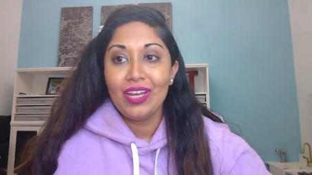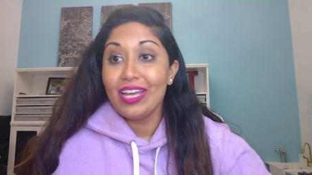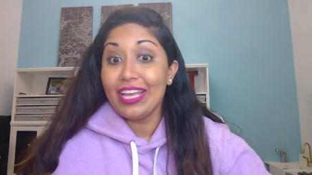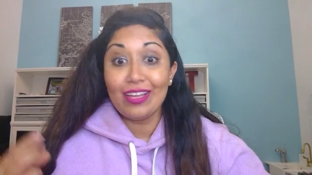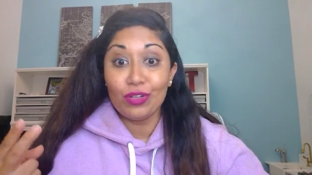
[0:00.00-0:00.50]

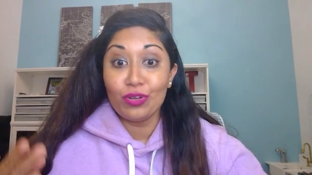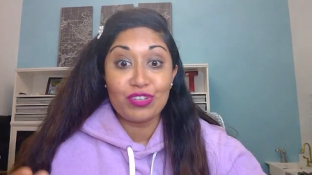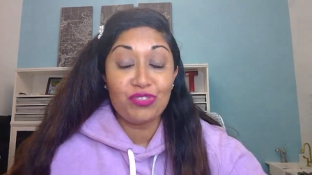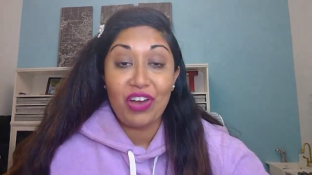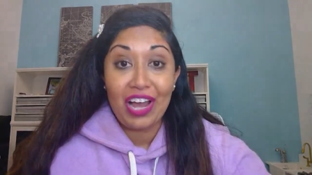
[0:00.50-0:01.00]
It
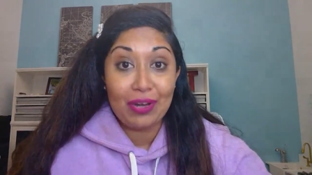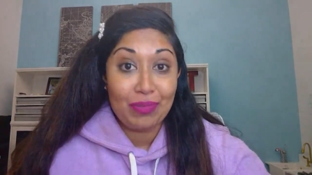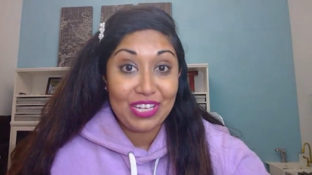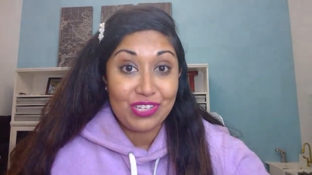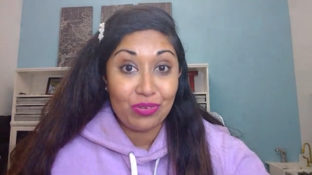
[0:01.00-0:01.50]
looks fine
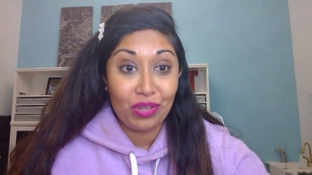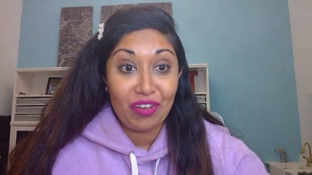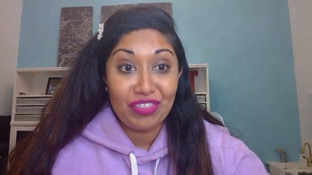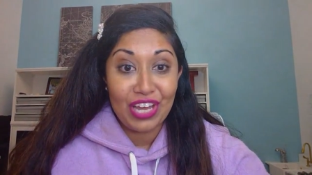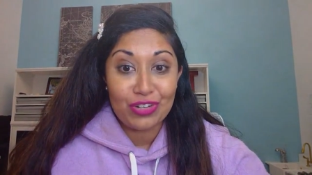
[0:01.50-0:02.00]
because you
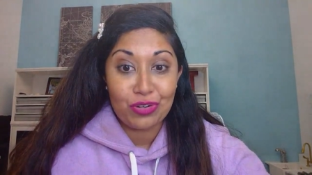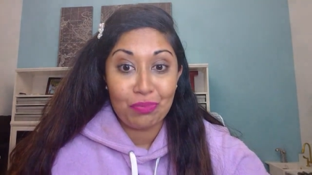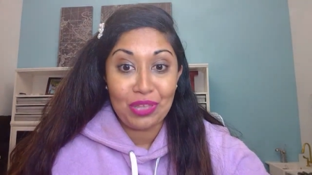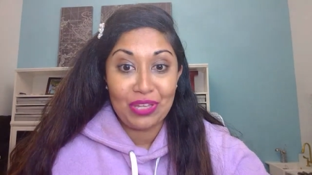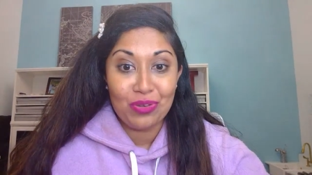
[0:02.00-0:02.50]
love that
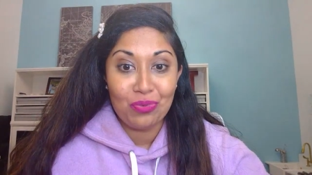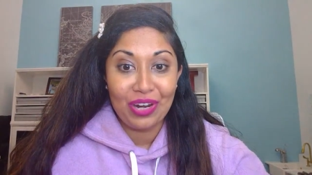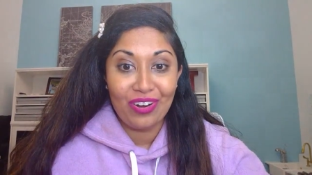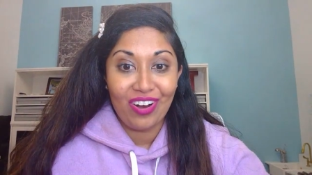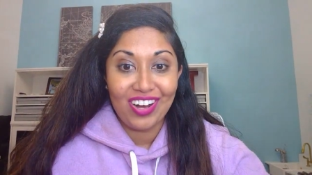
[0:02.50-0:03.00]
trip that you
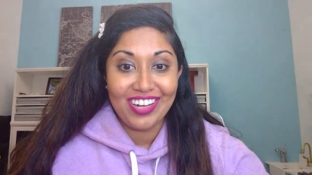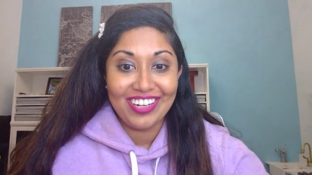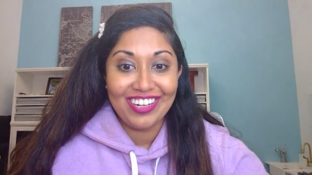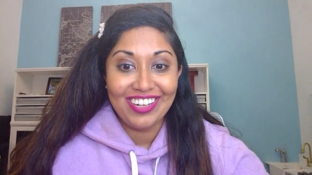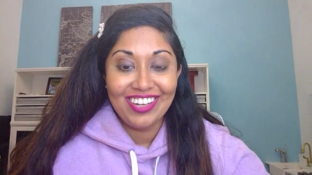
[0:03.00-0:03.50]
went
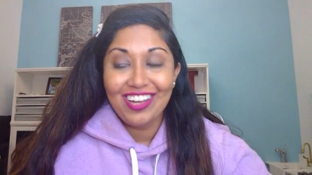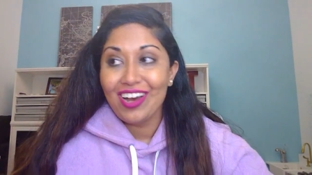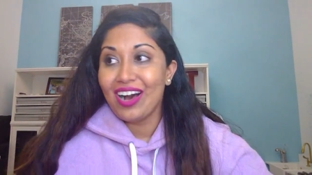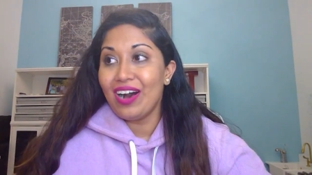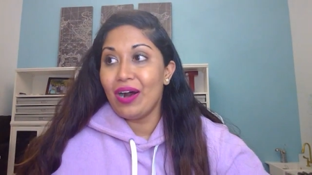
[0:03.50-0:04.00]
on.
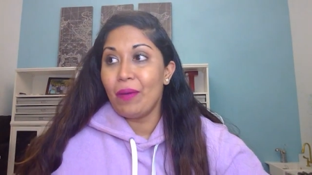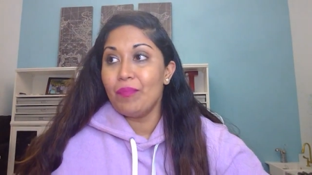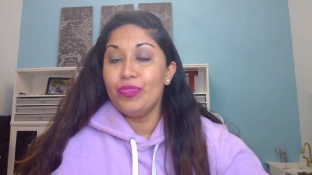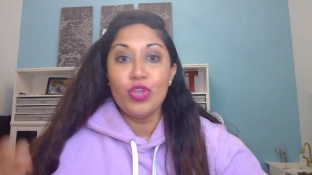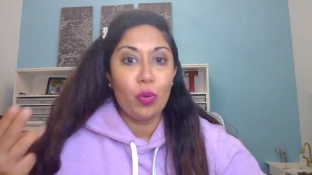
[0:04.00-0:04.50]

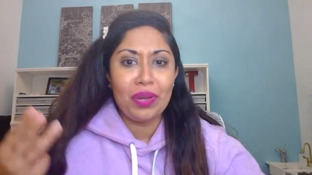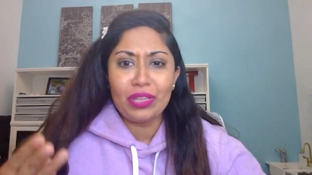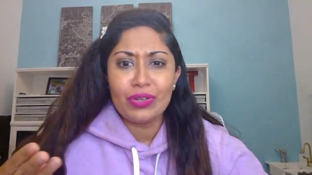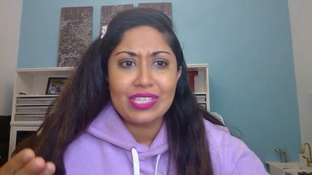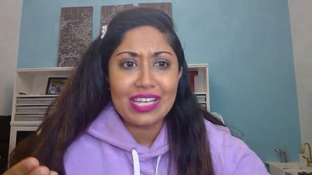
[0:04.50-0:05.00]
Um, nobody
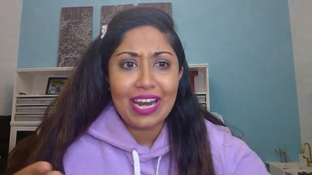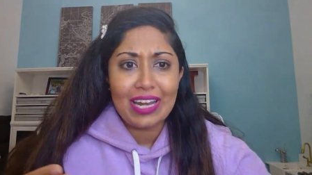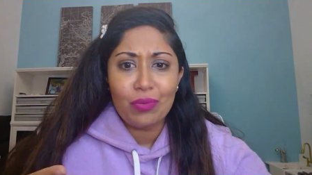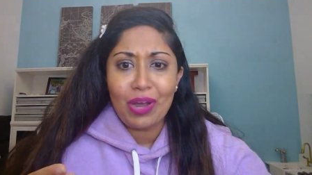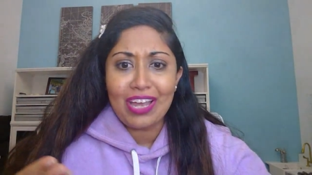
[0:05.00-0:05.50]
looks at
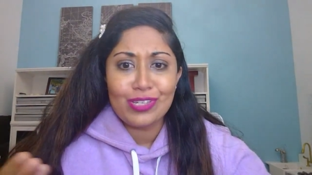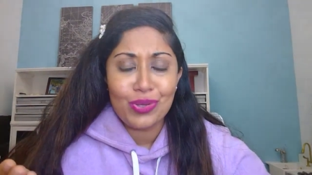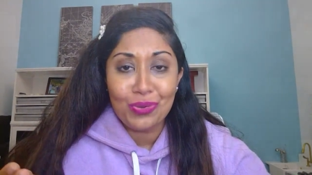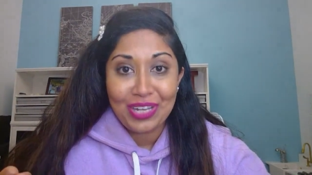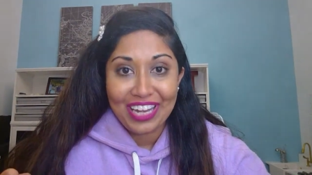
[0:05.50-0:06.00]
anyways.
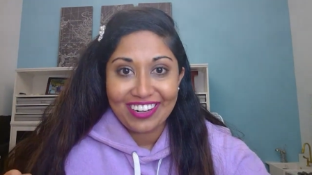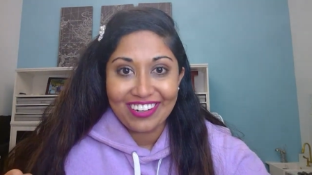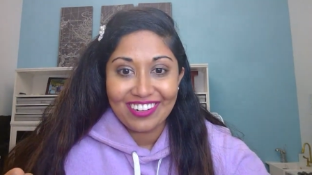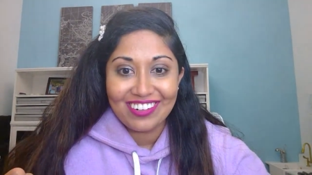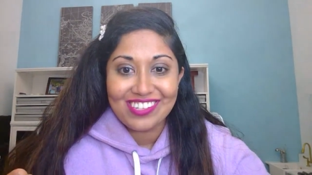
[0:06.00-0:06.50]
Who
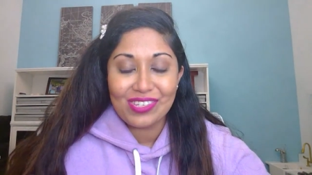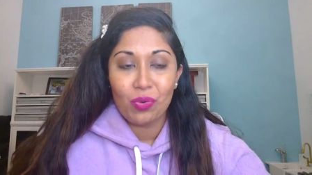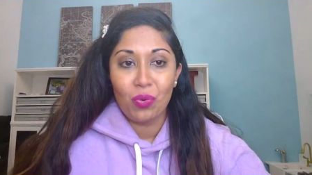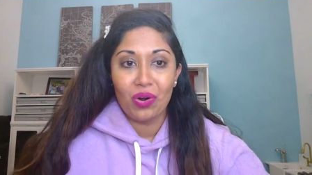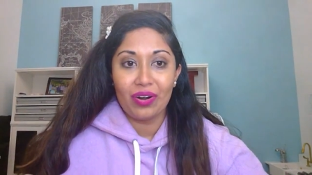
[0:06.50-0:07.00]
cares?
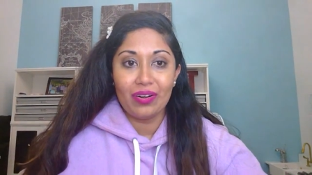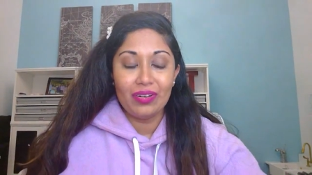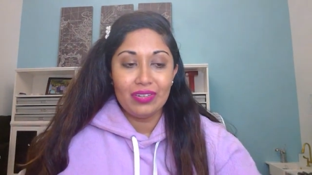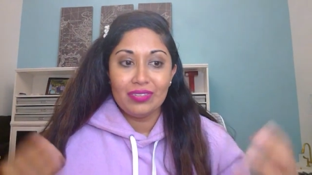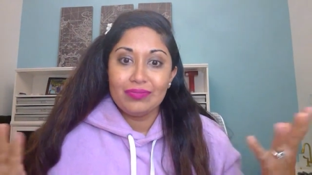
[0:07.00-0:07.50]
Or
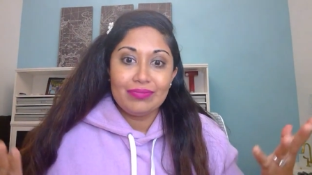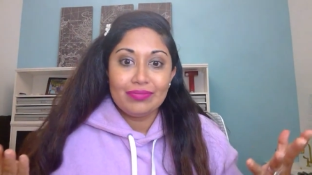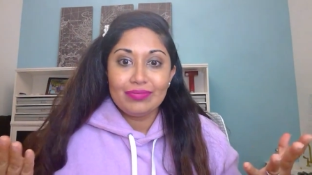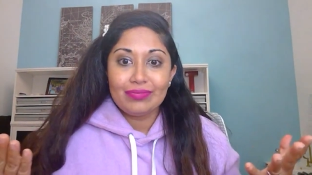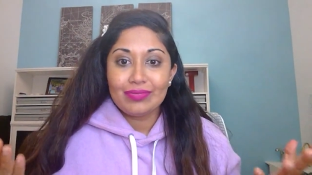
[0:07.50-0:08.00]

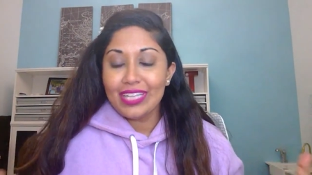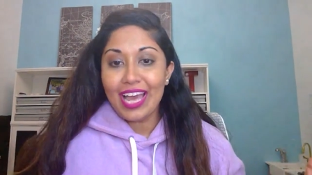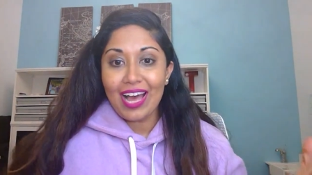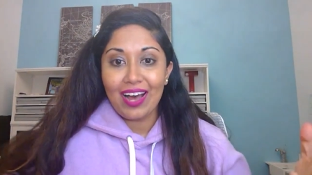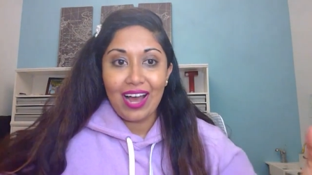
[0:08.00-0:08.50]

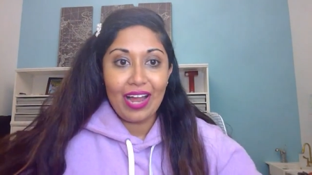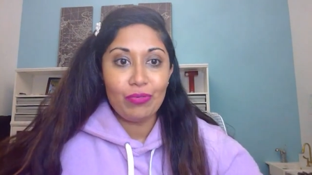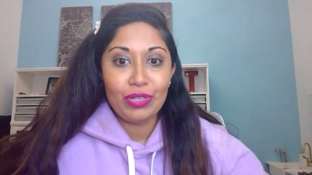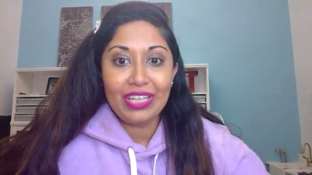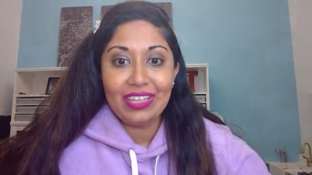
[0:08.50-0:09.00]
yeah, I
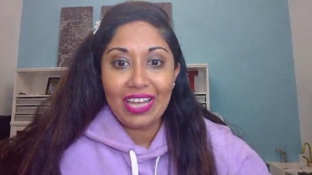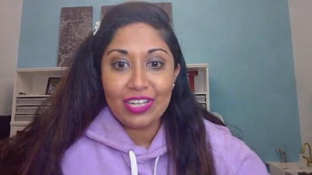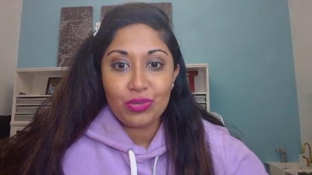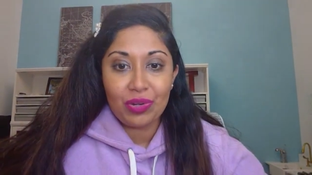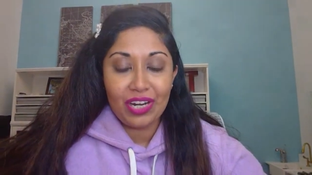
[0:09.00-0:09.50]
really
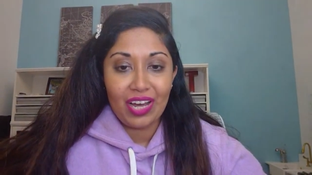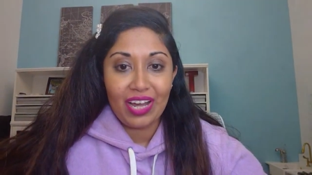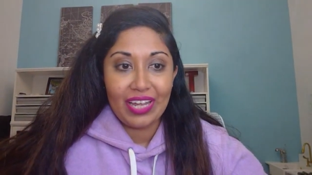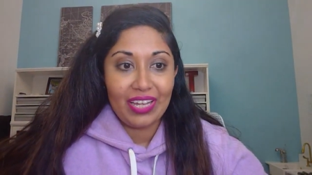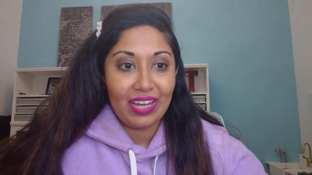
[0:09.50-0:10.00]
liked when
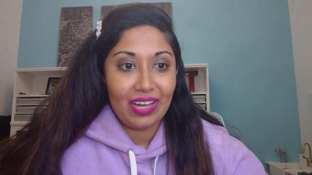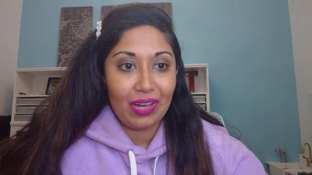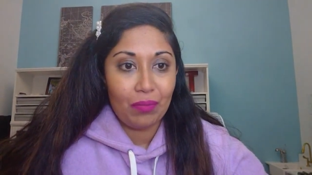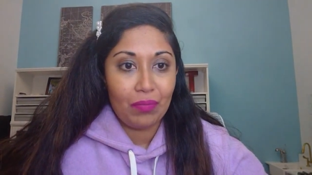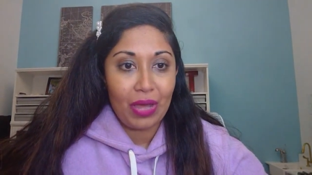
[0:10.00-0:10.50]
I
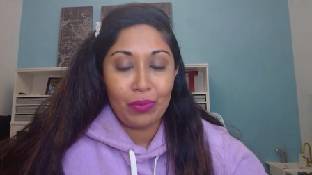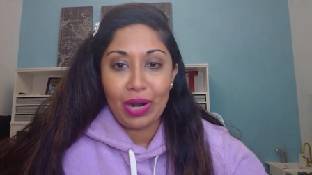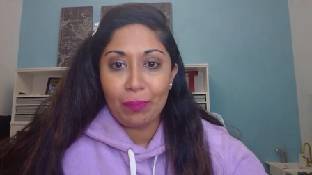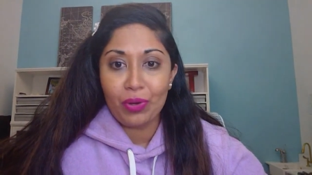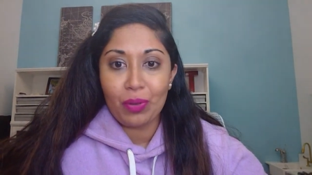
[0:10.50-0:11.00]
um, when
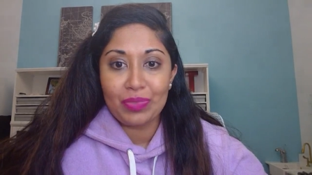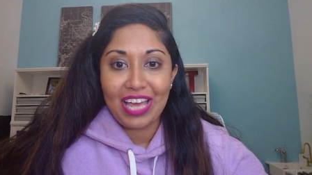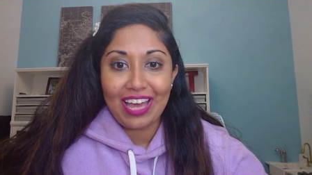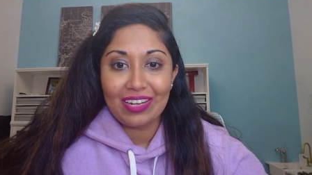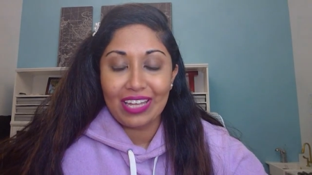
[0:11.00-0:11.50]
I put up
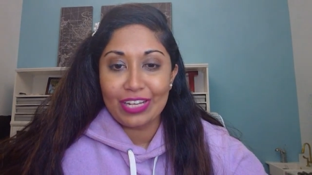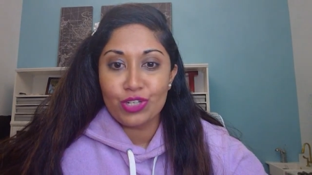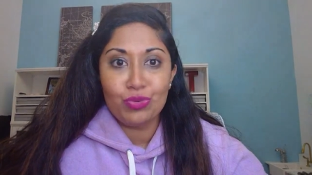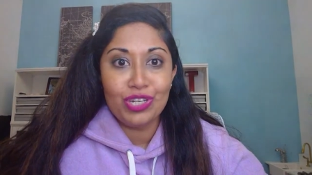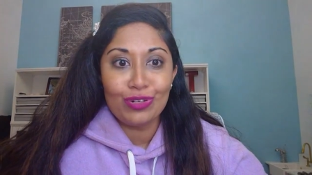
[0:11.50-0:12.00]
that like
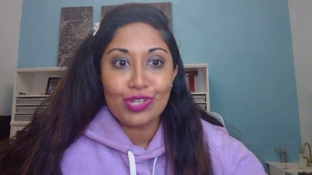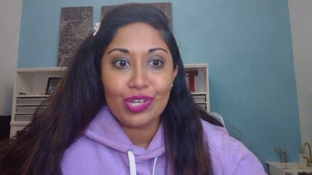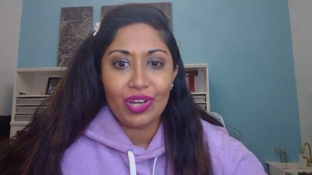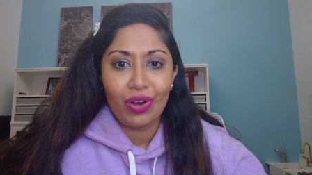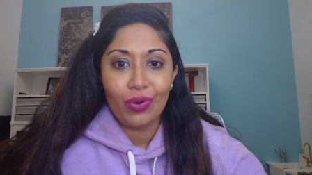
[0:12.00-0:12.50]
two years
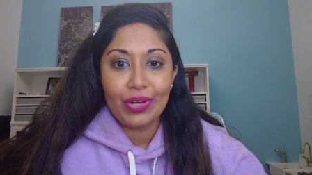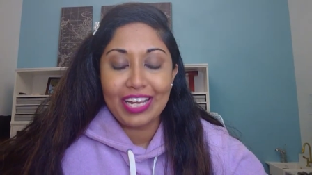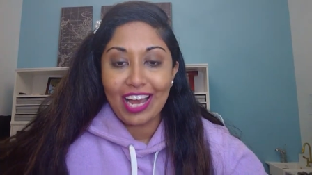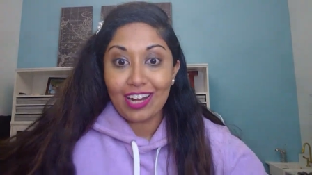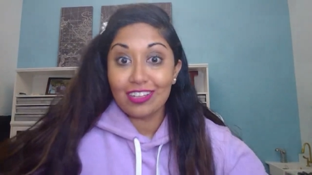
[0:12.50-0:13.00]
ago, and it
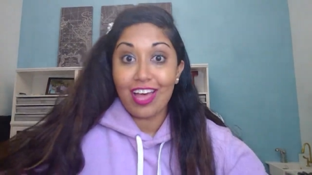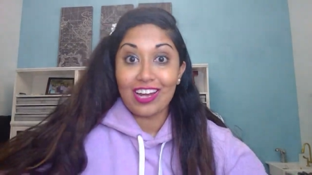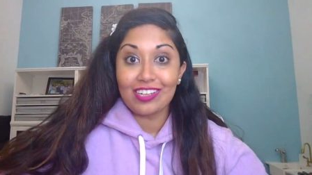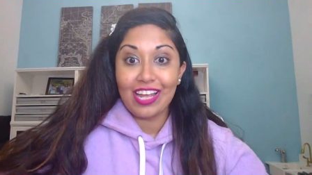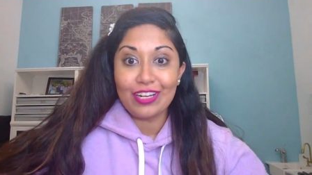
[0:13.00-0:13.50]
got a
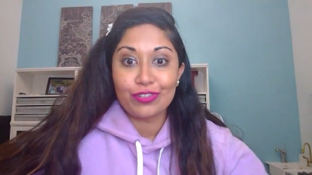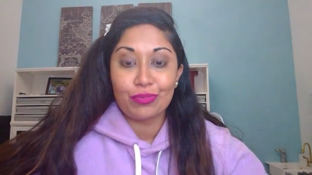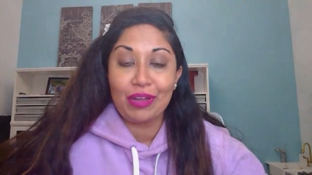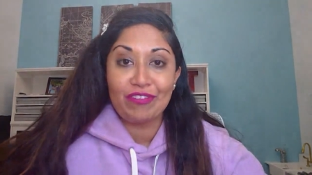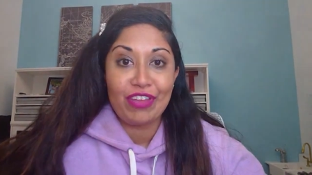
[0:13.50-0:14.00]
lot of likes
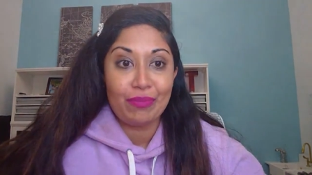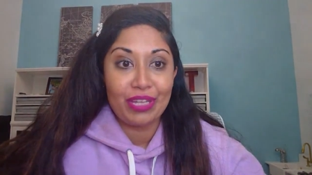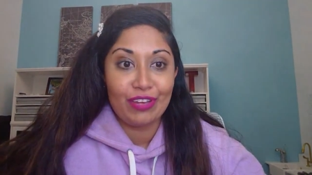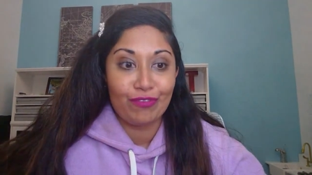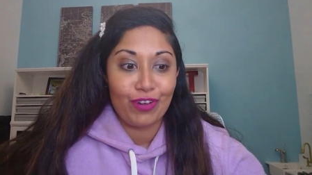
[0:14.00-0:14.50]
from my
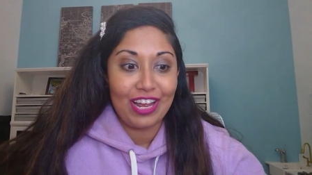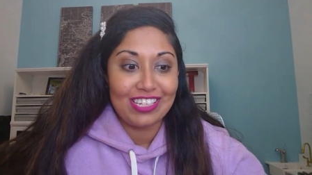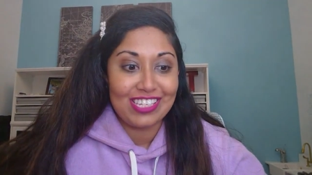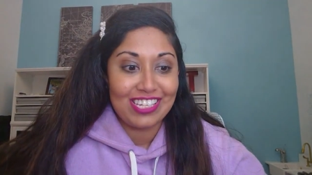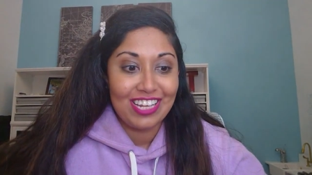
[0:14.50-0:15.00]
family and
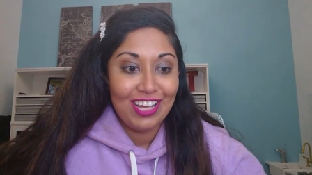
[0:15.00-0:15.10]
friends.